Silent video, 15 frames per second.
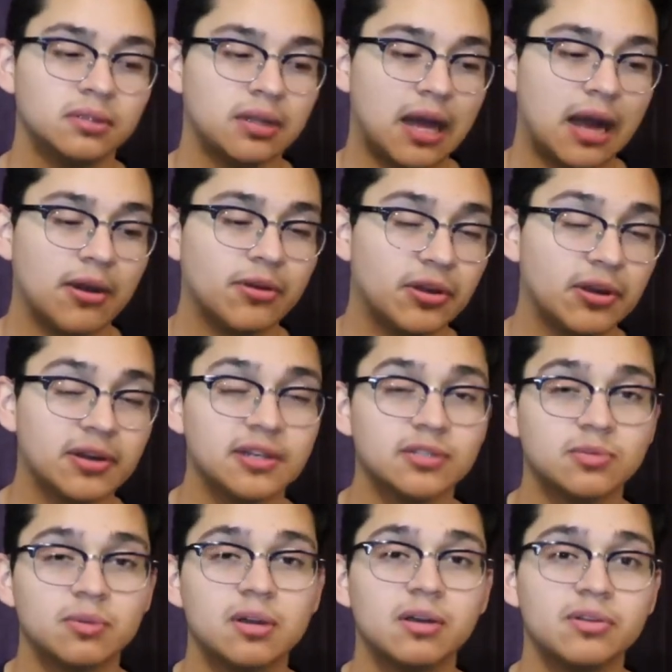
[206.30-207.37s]
out here as
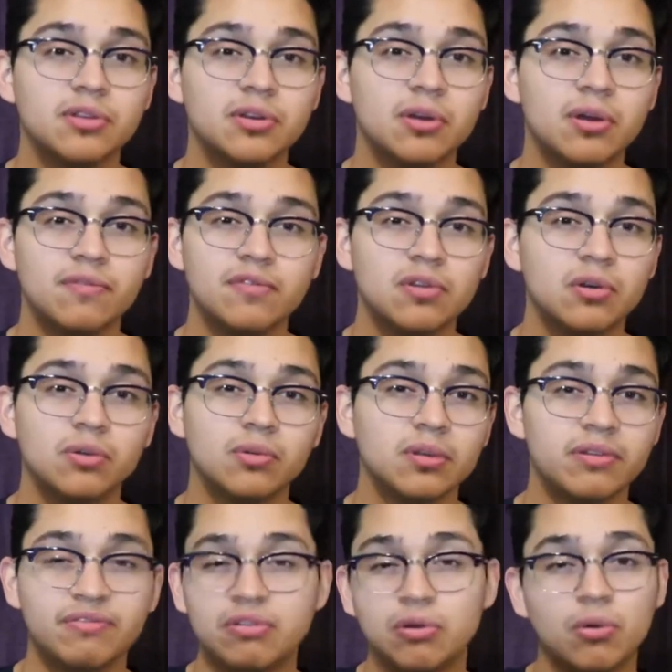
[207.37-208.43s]
well. You know, if you don't,
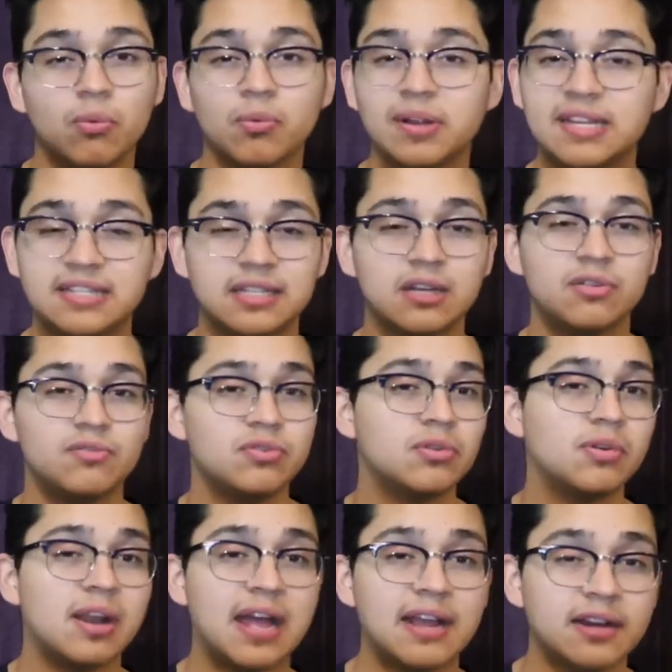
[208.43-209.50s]
if you don't resell, if you don't
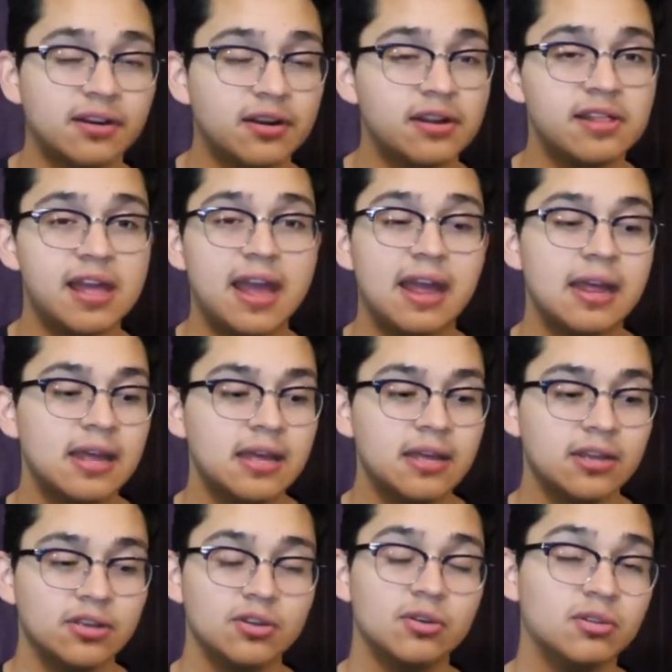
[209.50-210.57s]
like none of that,
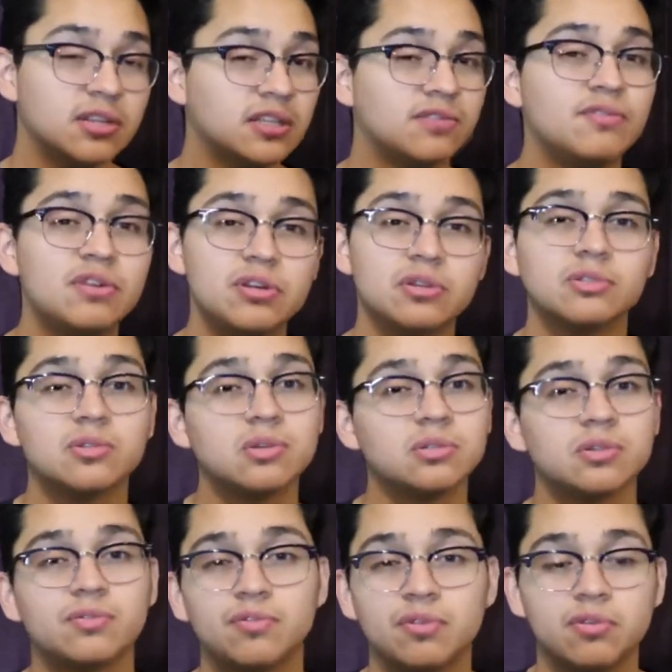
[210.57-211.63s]
you know, this video is
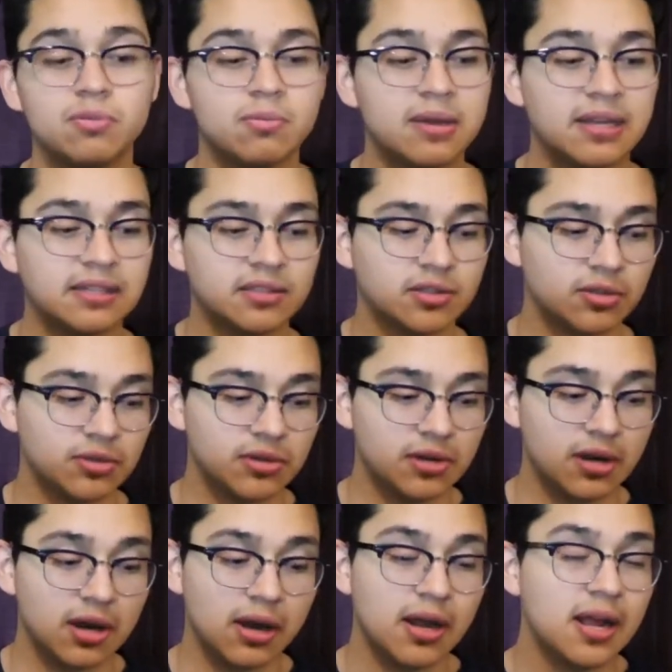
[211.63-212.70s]
also for you, man. So, you
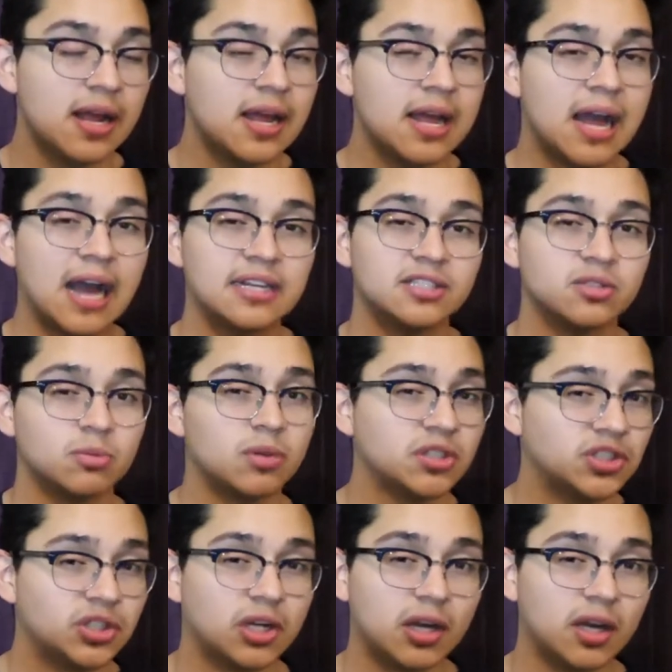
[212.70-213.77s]
know, I just
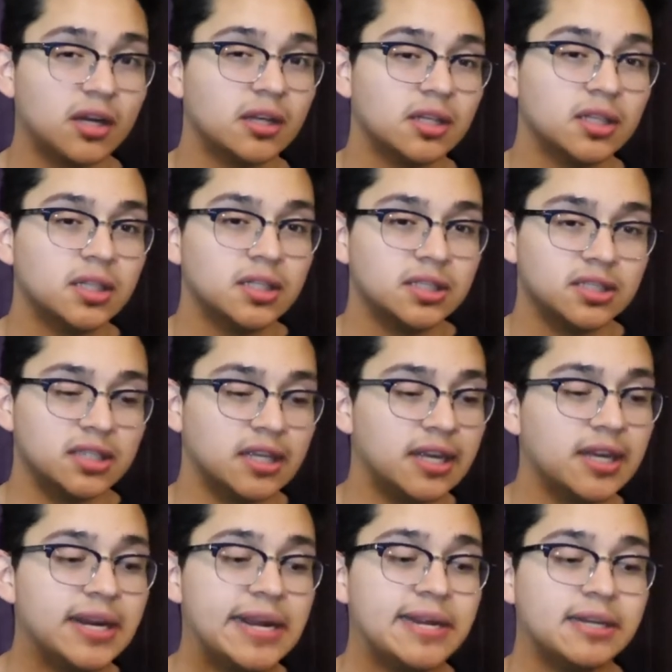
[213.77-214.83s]
want y'all to
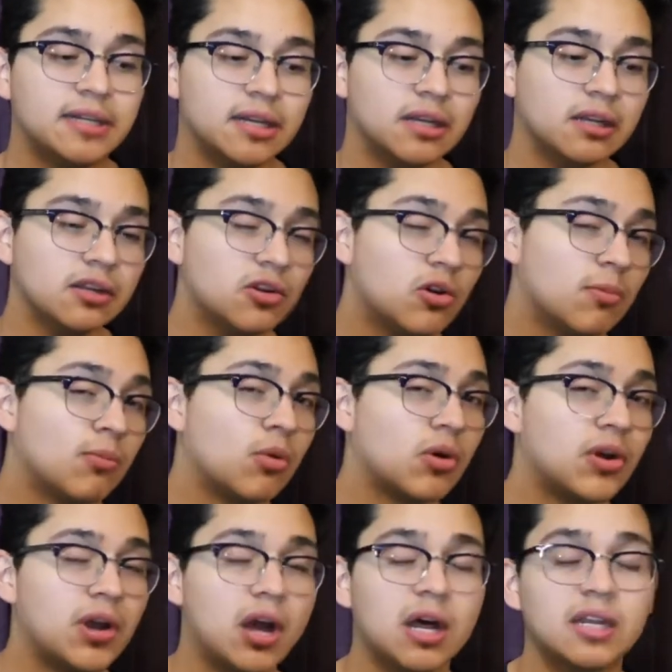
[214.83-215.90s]
gain a little more
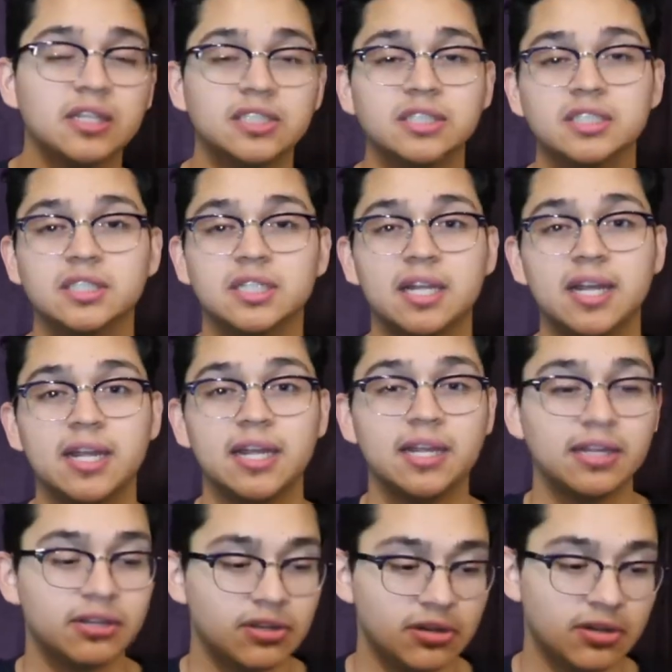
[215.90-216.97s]
knowledge
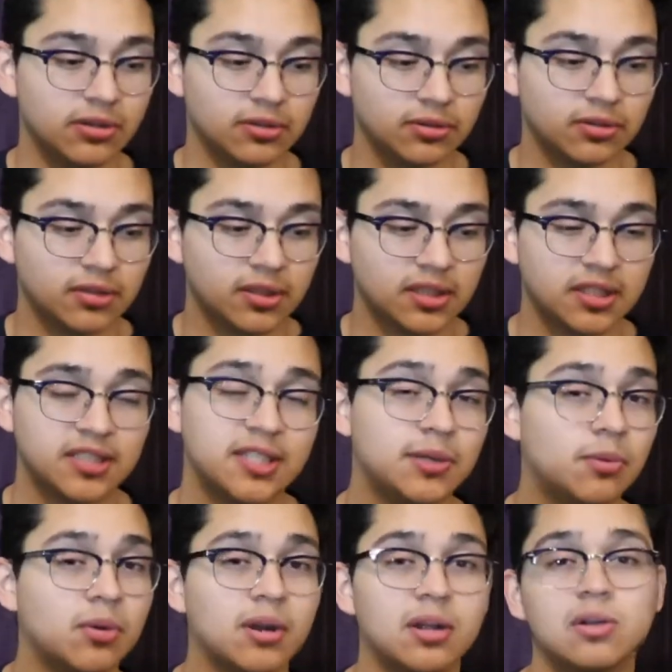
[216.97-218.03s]
and, you know, see
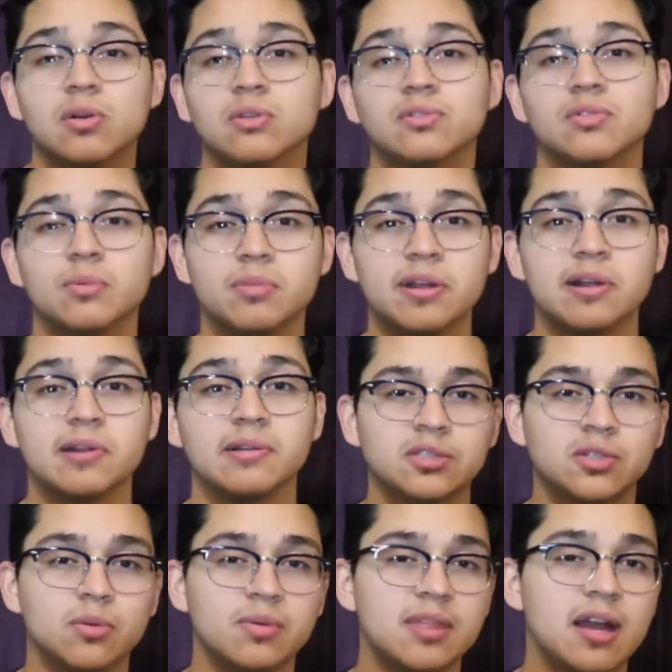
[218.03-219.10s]
where it goes from there. So
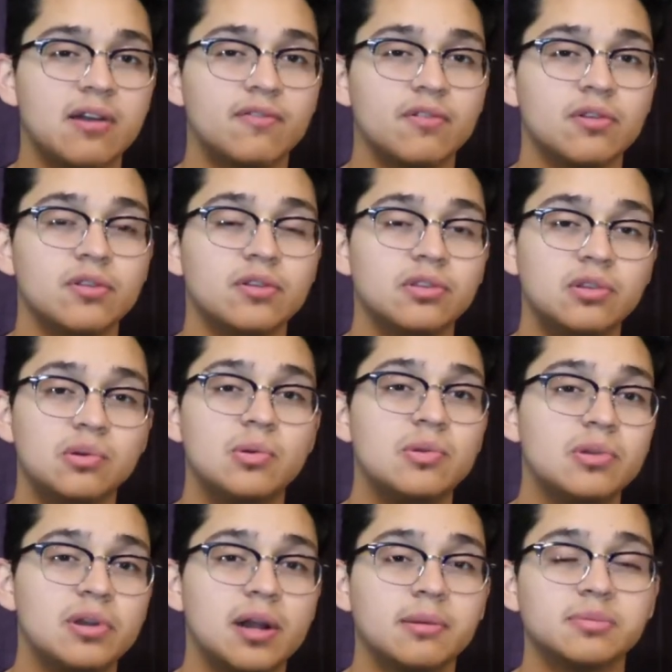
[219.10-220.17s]
without further ado, you
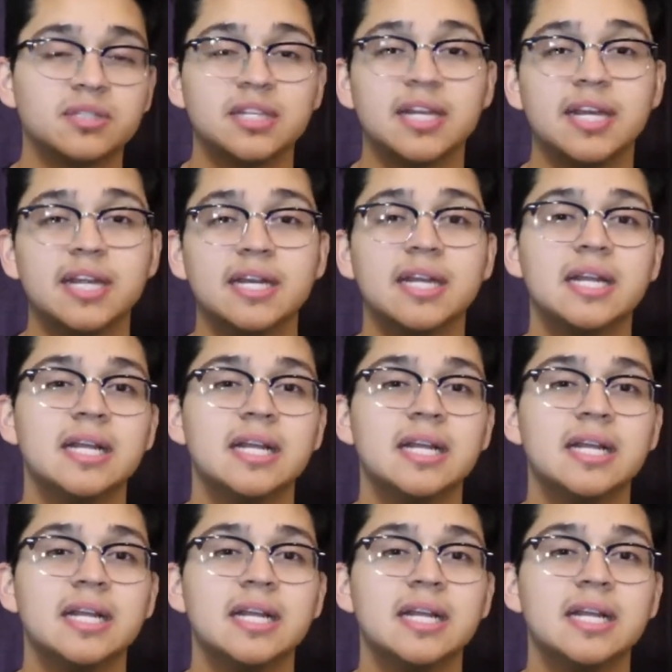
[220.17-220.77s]
know what I'm saying?